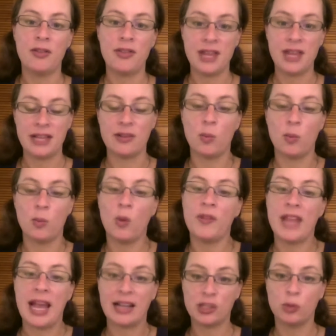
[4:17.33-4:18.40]
thing than what
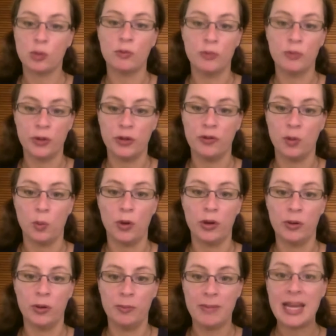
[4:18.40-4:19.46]
the actual root of the
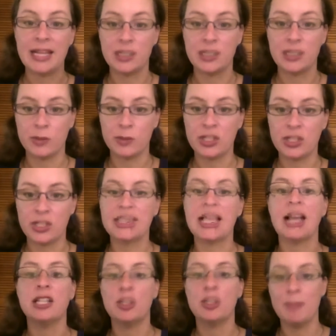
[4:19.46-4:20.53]
word means, which is
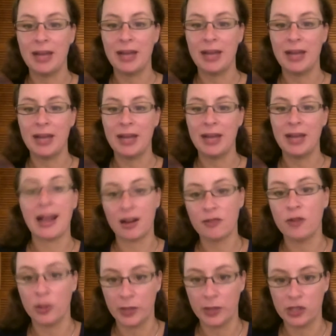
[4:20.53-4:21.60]
that to bounce back
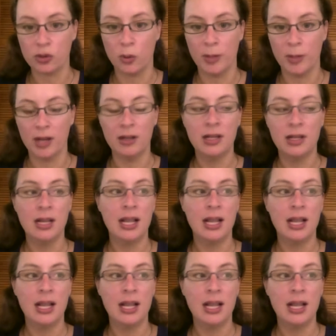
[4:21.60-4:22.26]
following trauma.